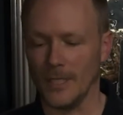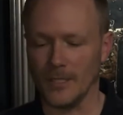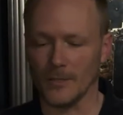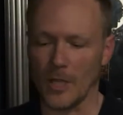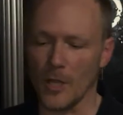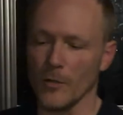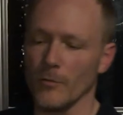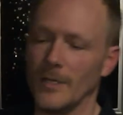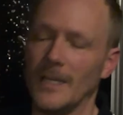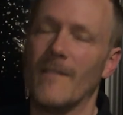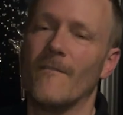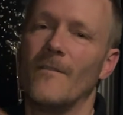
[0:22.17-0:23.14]
There's
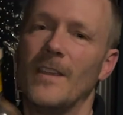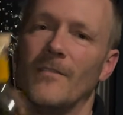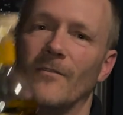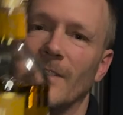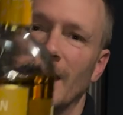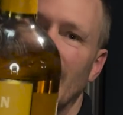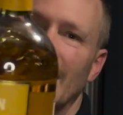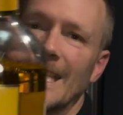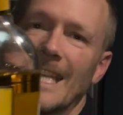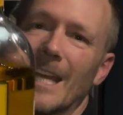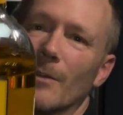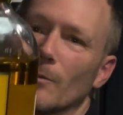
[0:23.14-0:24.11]
only
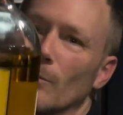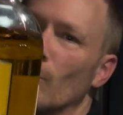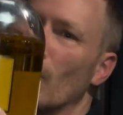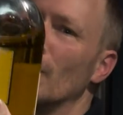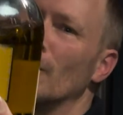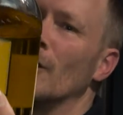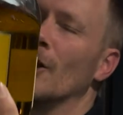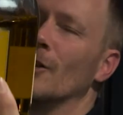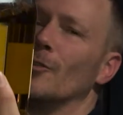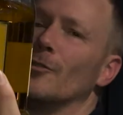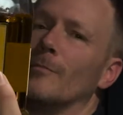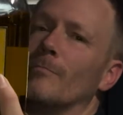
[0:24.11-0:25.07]

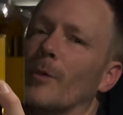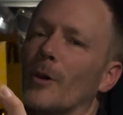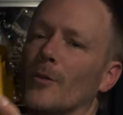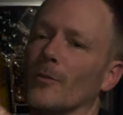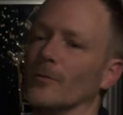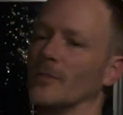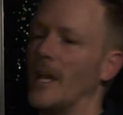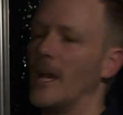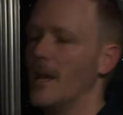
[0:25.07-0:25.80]
15,100 bottles,